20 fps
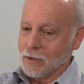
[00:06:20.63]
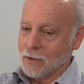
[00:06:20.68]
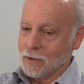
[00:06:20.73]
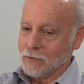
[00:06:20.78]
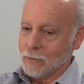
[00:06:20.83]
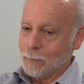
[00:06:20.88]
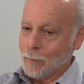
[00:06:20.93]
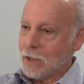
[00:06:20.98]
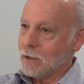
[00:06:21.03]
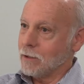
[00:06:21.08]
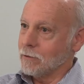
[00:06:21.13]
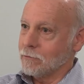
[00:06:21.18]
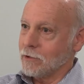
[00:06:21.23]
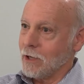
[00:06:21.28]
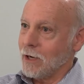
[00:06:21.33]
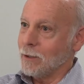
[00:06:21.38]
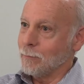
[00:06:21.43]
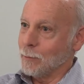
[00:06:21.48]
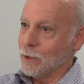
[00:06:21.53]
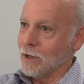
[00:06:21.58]
It's a matter of
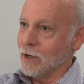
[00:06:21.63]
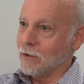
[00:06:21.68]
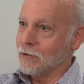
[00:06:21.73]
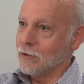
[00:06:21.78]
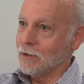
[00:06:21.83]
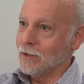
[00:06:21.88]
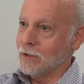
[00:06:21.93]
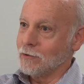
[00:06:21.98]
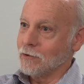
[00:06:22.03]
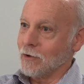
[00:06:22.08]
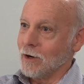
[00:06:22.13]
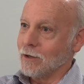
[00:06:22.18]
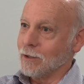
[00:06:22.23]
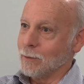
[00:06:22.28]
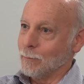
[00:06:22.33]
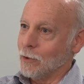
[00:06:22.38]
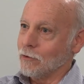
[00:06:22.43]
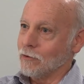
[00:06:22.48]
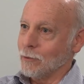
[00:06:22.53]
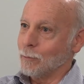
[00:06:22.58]
timing. I see these
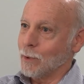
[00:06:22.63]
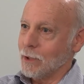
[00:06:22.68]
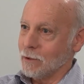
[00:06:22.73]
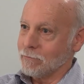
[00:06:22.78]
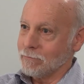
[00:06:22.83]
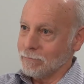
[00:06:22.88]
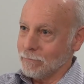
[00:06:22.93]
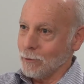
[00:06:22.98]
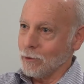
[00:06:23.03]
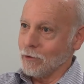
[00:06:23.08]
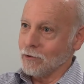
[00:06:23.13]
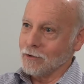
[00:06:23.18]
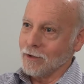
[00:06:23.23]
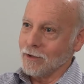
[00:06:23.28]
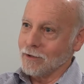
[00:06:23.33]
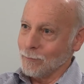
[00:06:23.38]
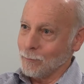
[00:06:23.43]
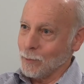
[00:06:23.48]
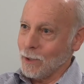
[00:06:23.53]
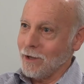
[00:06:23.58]
arguments appear first
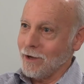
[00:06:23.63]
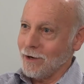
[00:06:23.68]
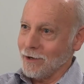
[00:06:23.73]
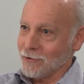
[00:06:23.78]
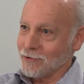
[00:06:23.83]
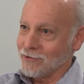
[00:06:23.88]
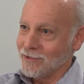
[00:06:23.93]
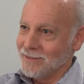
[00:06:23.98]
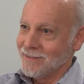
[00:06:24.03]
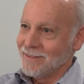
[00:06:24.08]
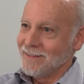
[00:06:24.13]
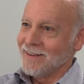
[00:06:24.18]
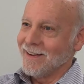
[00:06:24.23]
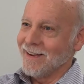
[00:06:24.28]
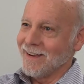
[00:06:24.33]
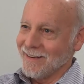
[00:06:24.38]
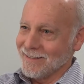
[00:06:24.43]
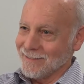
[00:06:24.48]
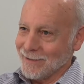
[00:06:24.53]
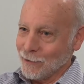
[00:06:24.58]
on the blogs,
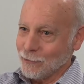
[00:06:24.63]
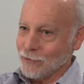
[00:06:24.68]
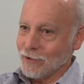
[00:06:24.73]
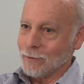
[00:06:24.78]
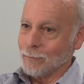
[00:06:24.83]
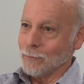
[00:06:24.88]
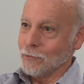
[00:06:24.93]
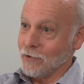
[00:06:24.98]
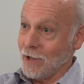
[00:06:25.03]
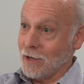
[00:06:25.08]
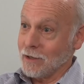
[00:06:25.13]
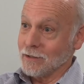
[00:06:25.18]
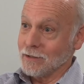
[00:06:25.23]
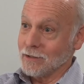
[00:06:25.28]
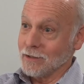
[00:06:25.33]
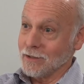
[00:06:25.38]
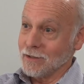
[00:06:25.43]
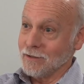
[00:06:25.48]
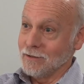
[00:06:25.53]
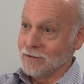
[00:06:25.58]
and I see them
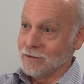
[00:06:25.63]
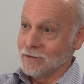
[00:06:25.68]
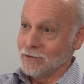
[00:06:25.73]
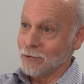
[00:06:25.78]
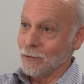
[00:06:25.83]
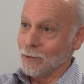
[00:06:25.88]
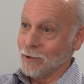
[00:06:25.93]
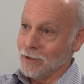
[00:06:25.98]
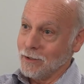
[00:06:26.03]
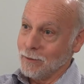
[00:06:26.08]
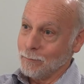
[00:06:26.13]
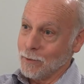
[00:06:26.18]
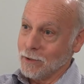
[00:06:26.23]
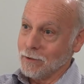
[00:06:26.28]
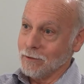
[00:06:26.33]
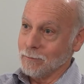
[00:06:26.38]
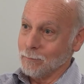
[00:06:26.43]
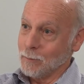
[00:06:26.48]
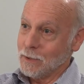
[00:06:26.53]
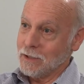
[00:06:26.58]
secondly showing up
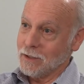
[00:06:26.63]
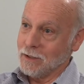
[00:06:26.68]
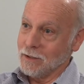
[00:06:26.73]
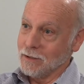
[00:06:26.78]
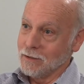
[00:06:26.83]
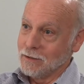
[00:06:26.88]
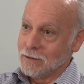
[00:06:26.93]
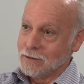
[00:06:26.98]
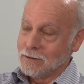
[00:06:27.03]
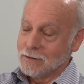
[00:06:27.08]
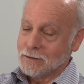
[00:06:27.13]
in media,